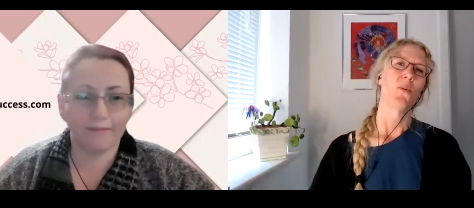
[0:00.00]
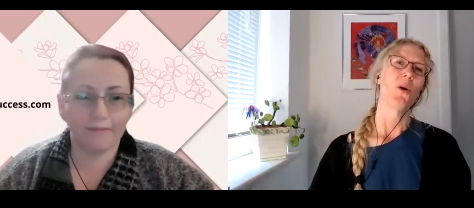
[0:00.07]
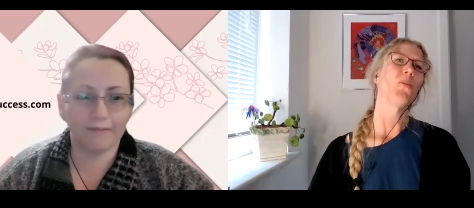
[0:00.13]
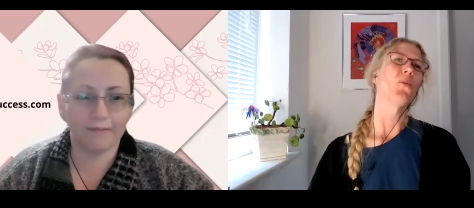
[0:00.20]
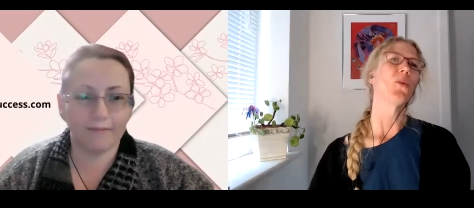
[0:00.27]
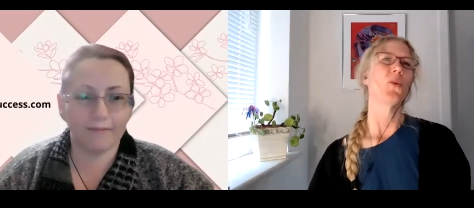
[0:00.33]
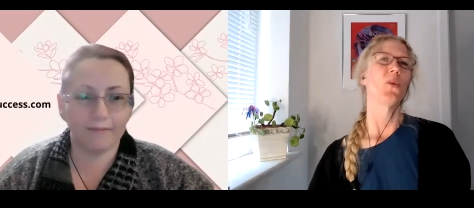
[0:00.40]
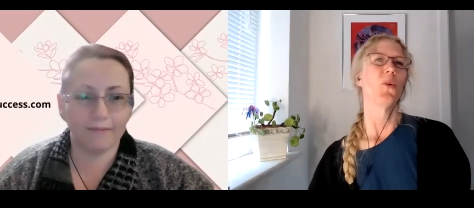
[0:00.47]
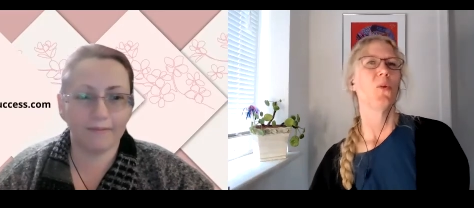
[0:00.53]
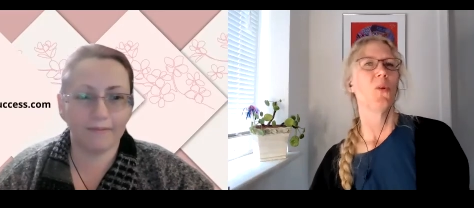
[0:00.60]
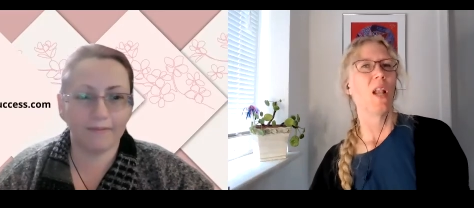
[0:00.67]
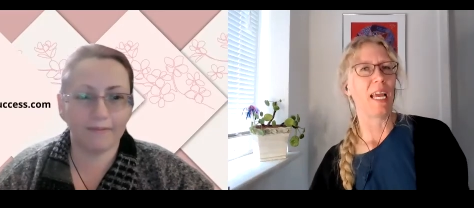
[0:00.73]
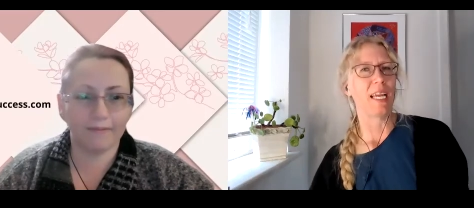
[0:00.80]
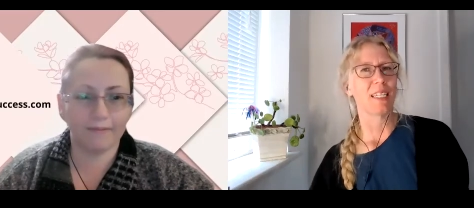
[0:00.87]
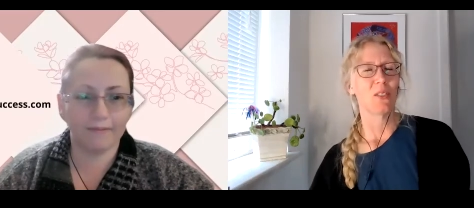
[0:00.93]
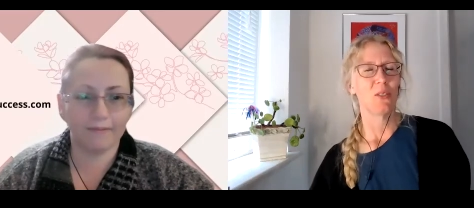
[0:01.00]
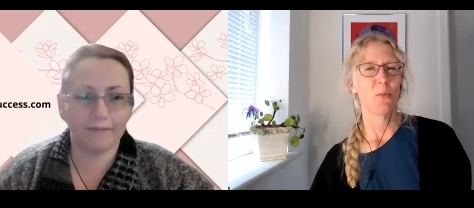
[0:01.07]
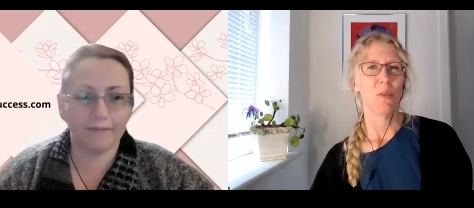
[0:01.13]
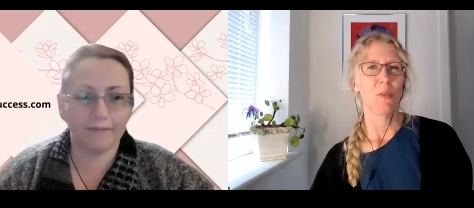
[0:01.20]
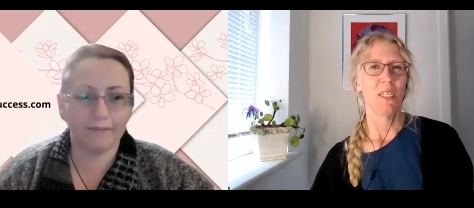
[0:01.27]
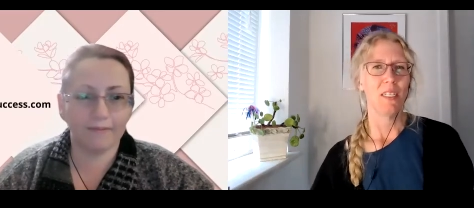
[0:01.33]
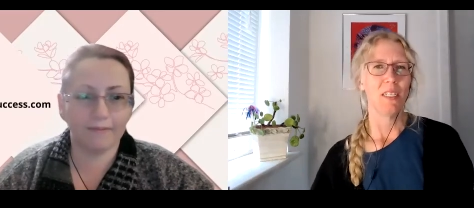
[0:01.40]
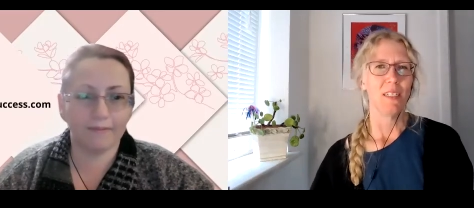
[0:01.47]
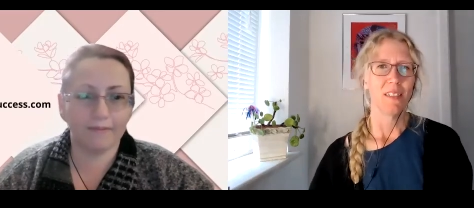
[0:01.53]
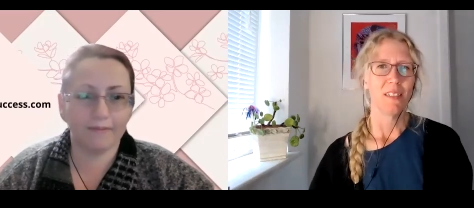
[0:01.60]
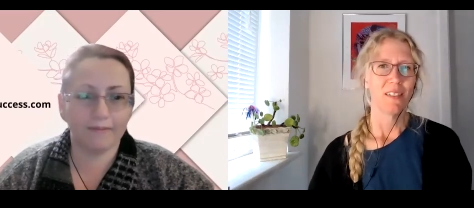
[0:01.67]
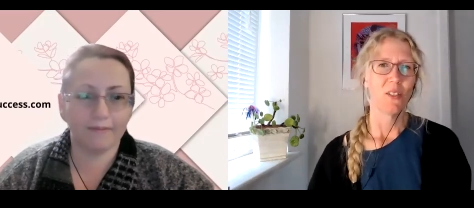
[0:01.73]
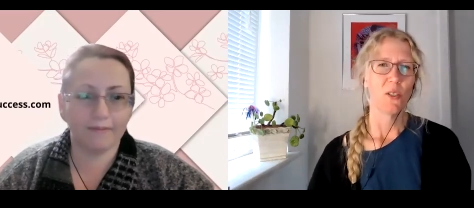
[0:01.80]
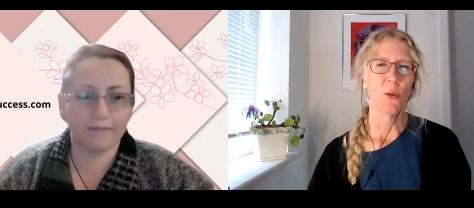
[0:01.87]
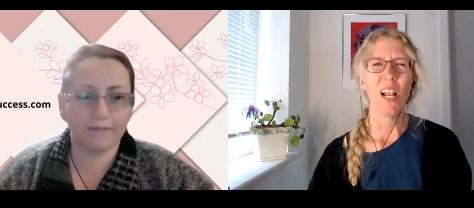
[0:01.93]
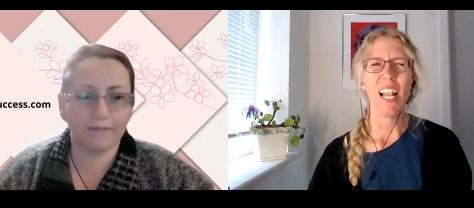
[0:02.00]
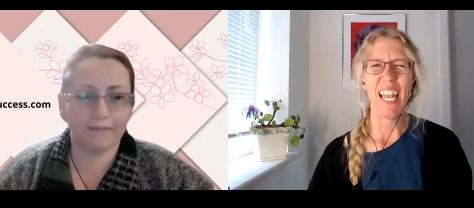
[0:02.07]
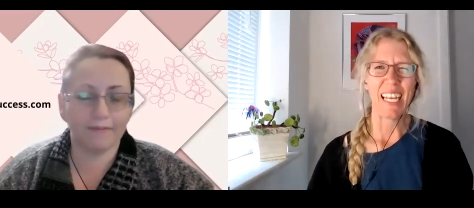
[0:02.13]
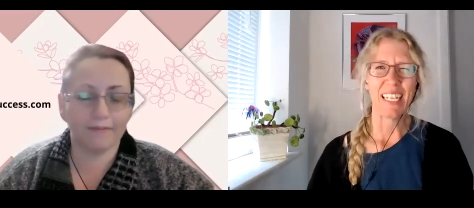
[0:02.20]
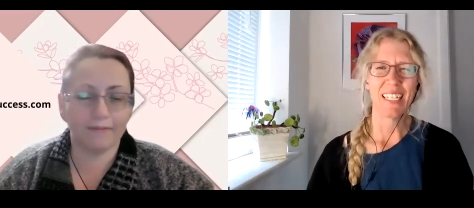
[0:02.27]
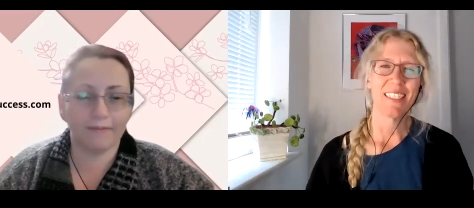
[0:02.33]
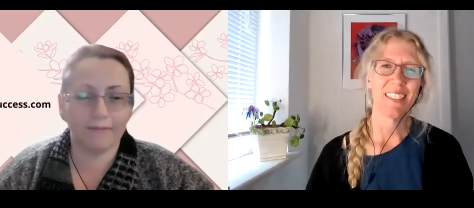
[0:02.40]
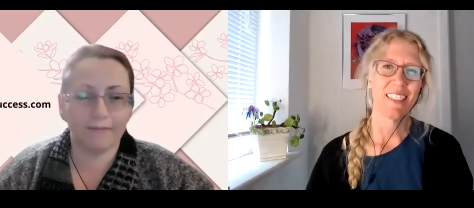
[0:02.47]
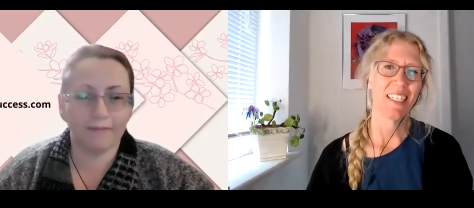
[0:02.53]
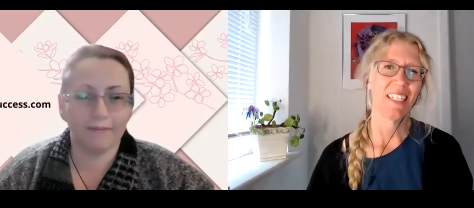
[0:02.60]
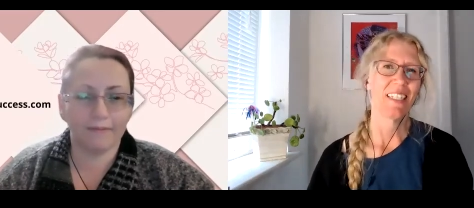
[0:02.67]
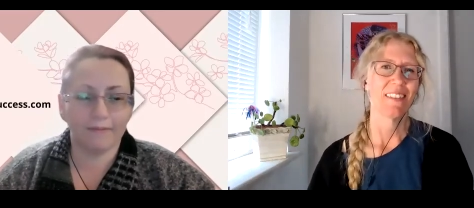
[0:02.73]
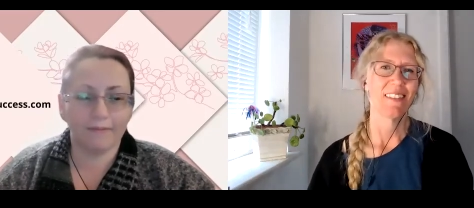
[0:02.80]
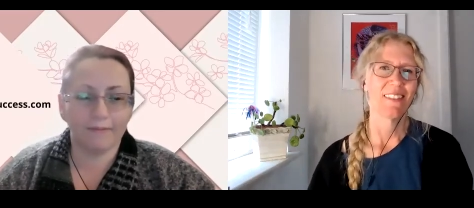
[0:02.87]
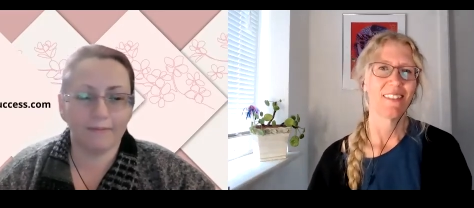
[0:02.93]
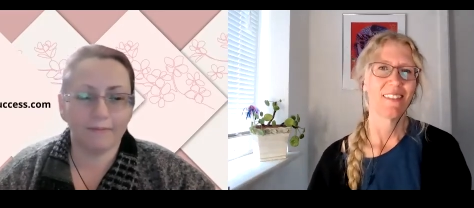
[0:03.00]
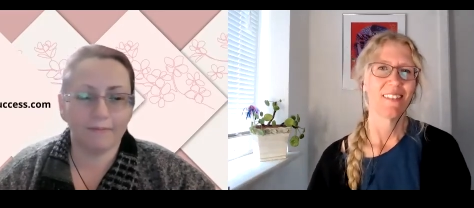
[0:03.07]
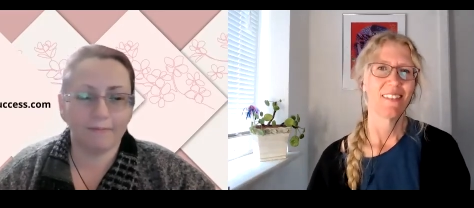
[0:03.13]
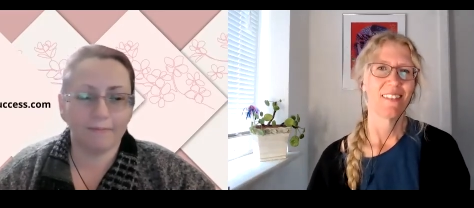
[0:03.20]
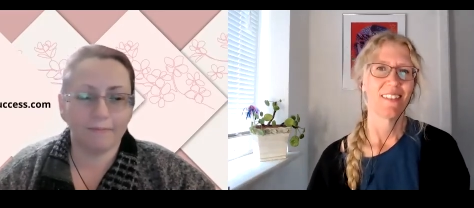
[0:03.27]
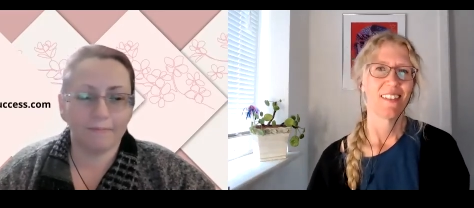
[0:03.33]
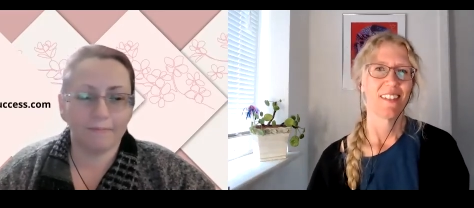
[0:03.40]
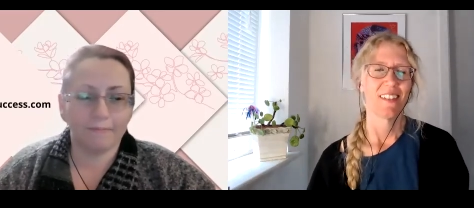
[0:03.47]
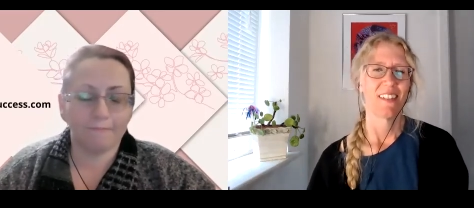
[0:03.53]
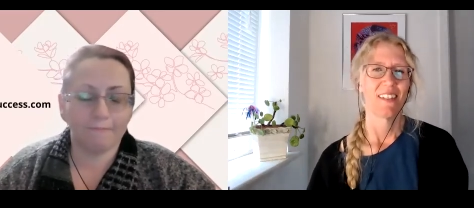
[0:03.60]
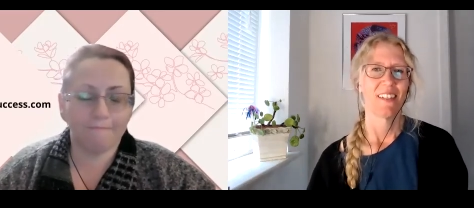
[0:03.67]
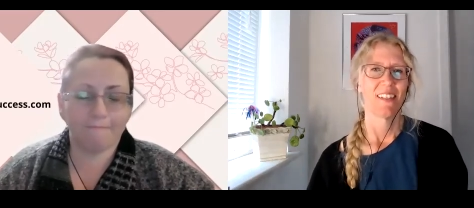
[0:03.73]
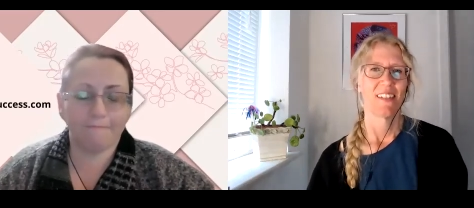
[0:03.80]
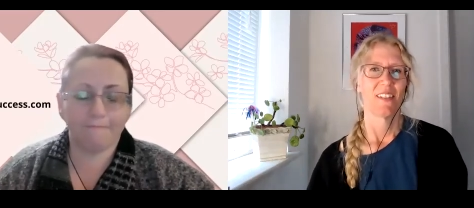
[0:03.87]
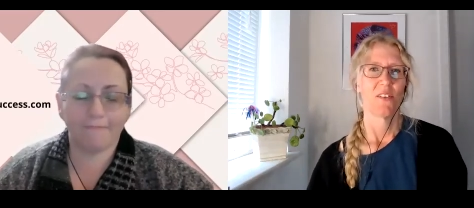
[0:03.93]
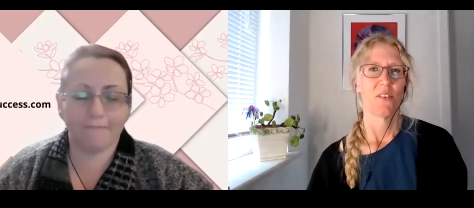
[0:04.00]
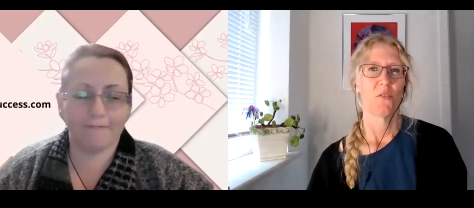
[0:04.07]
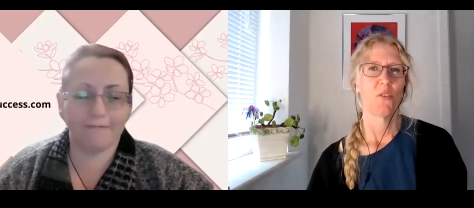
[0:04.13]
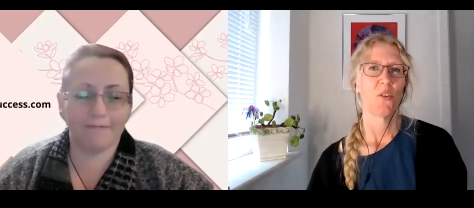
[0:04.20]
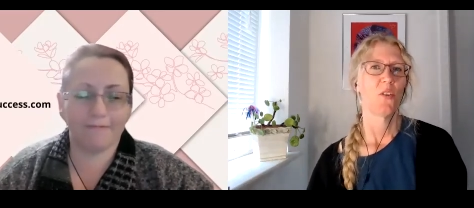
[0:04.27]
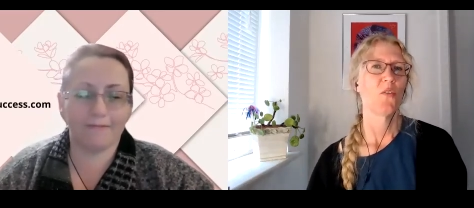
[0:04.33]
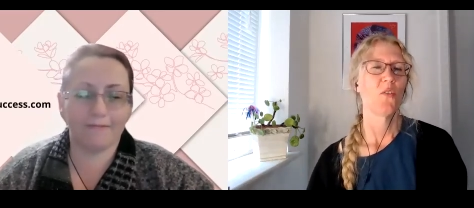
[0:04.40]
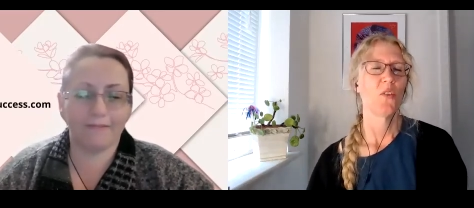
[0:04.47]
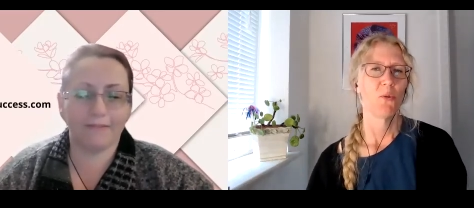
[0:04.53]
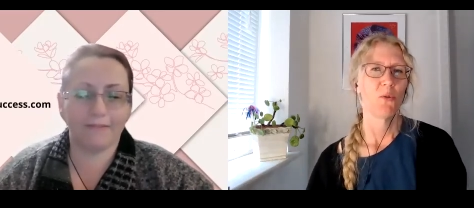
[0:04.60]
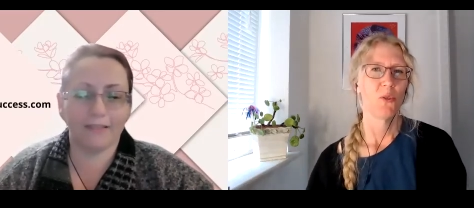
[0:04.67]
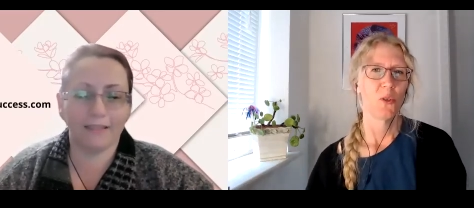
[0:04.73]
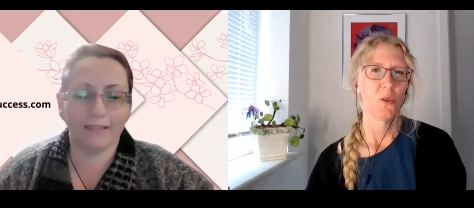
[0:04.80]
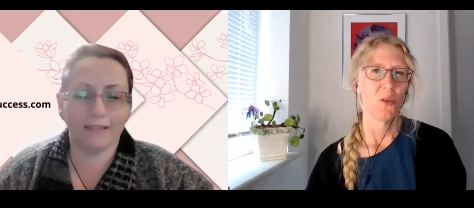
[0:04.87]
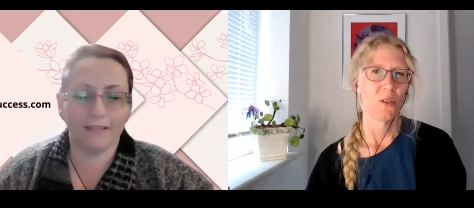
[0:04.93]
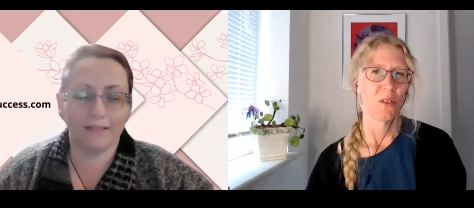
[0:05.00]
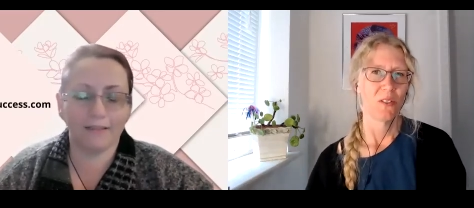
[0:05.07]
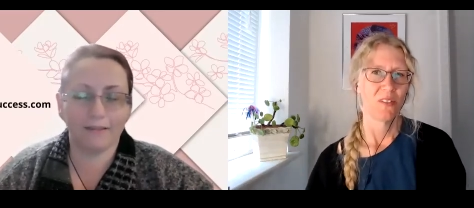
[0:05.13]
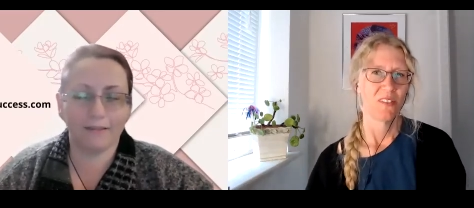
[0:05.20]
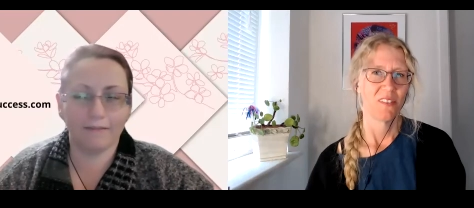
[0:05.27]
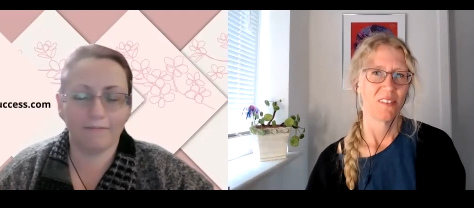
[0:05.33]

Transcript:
Speaker 1: what would you like to be your legacy for the future?